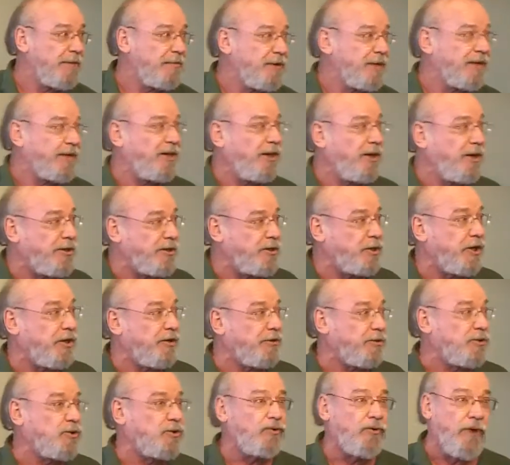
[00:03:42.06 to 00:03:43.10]
Number of clergy
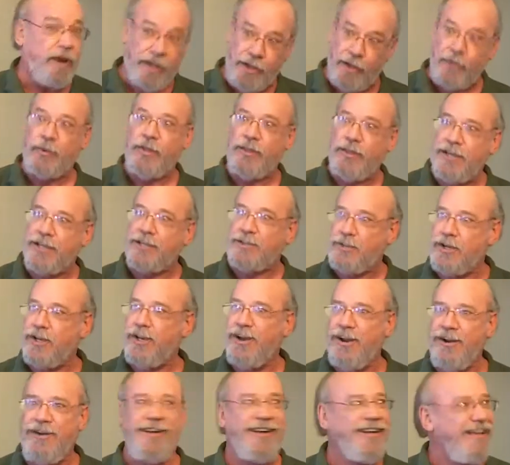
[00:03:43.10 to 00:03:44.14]
who struggle with this, you
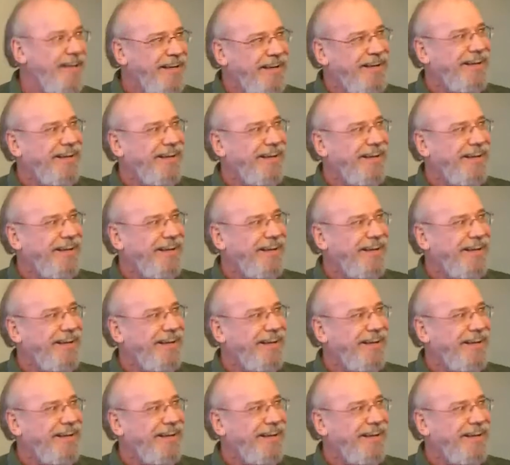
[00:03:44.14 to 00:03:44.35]
know?